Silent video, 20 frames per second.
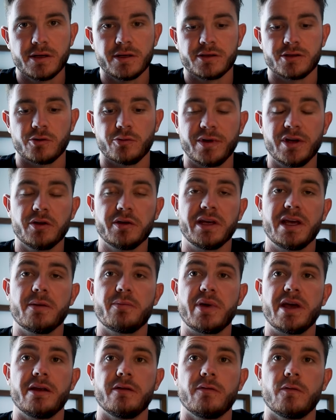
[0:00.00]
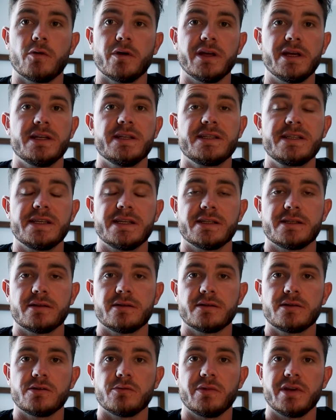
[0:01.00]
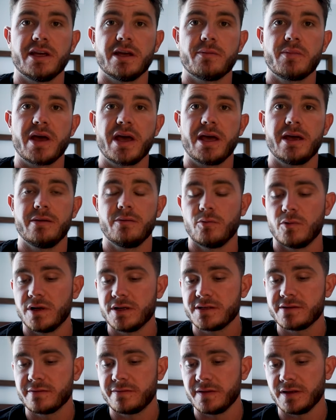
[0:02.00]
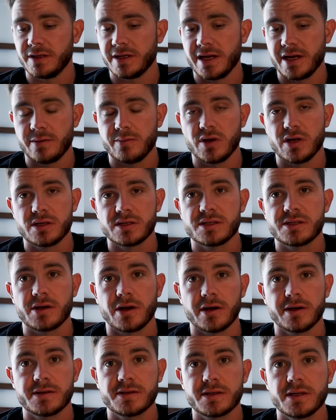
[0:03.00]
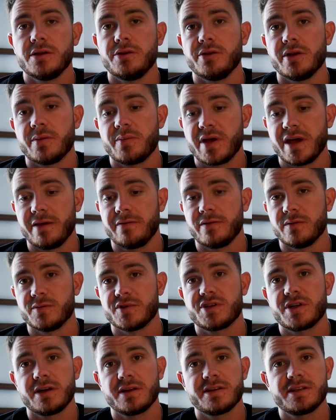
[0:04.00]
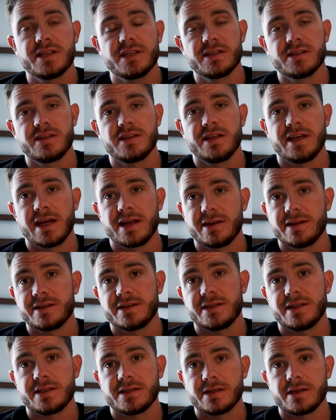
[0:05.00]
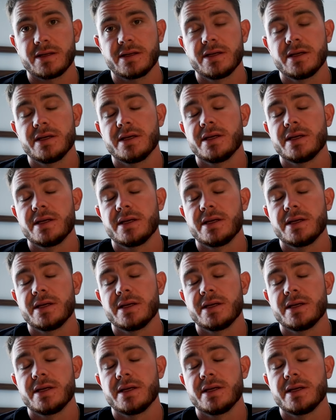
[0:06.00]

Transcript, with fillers: So we only get paid for in season. So we get paid once affiliated ball starts, you get paid from the start of the season to the end of the season.